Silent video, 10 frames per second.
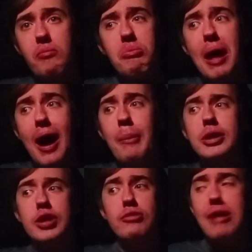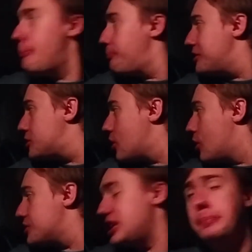How much cranberry
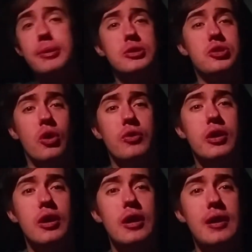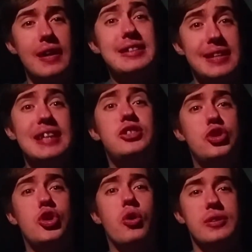sauce he puts on is his
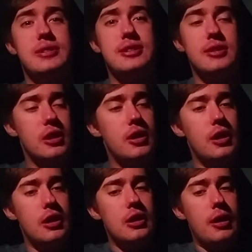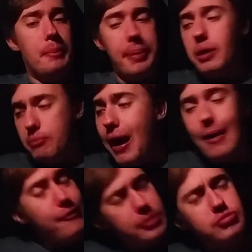choice. But
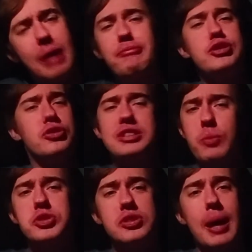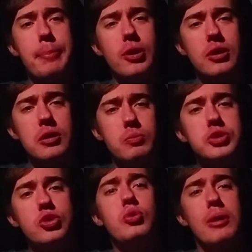however much cranberry sauce there was on that burger was
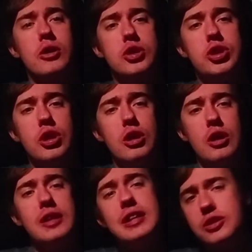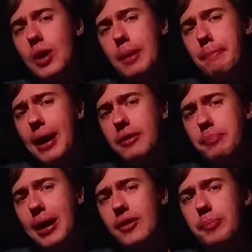too much. And he's quite by
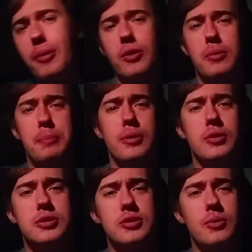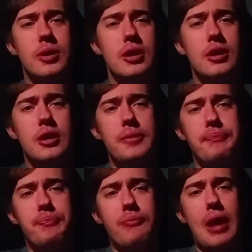the book, so
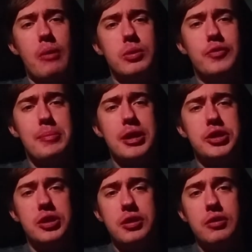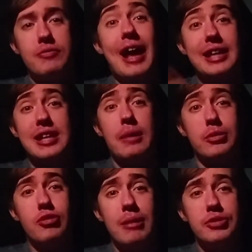I would have imagined that is how
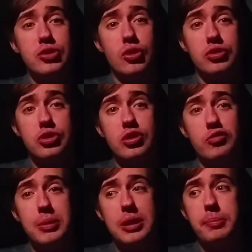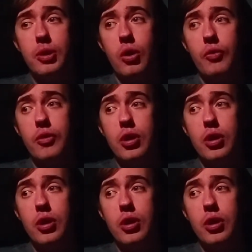much cranberry sauce should have been put on.